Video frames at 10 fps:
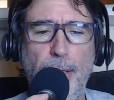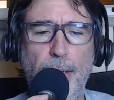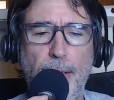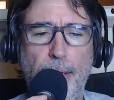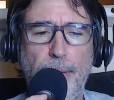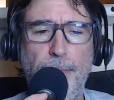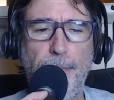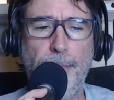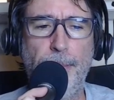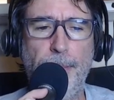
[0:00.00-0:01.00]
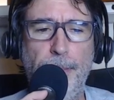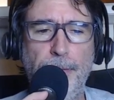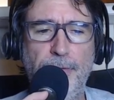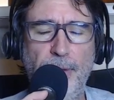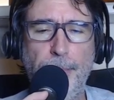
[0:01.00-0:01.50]
um,
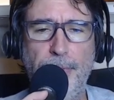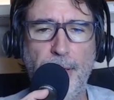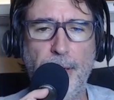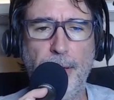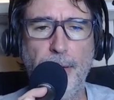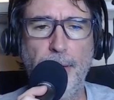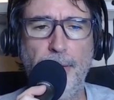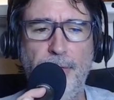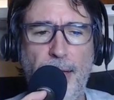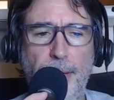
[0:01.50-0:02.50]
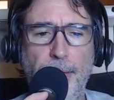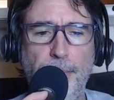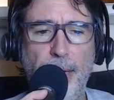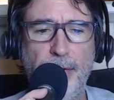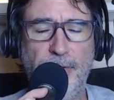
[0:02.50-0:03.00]
something that
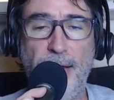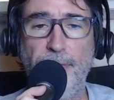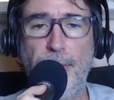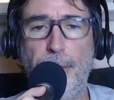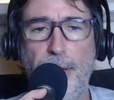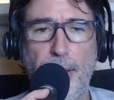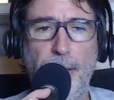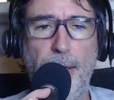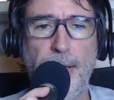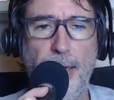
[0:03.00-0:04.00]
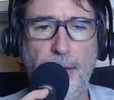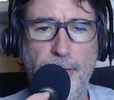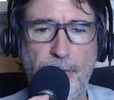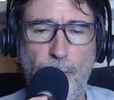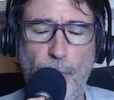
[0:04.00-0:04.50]
makes everything and yet
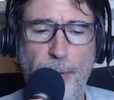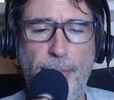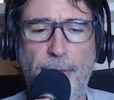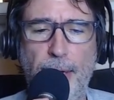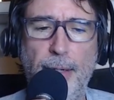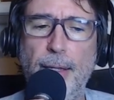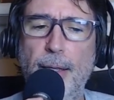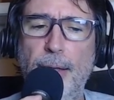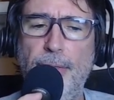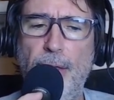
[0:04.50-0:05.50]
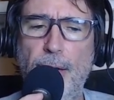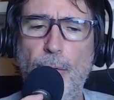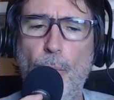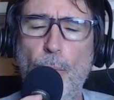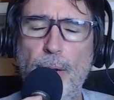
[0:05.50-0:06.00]
is the one thing,
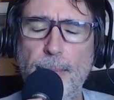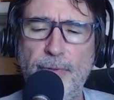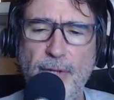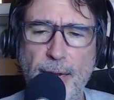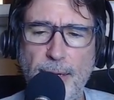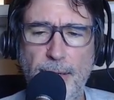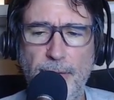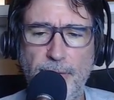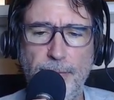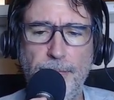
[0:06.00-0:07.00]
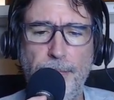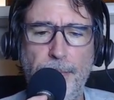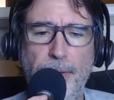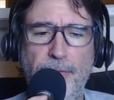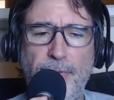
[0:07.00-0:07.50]
then what I'm saying is
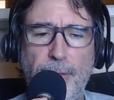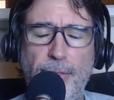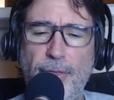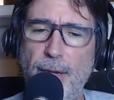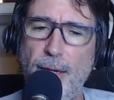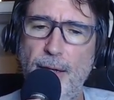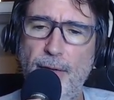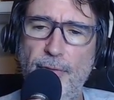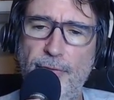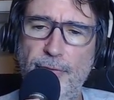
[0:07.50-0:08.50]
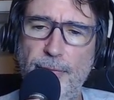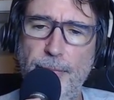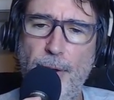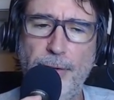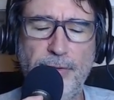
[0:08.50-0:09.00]
if we think of
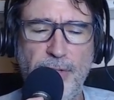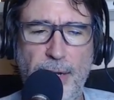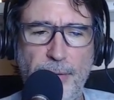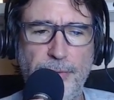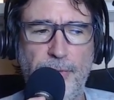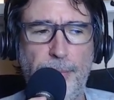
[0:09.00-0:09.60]
ourselves as a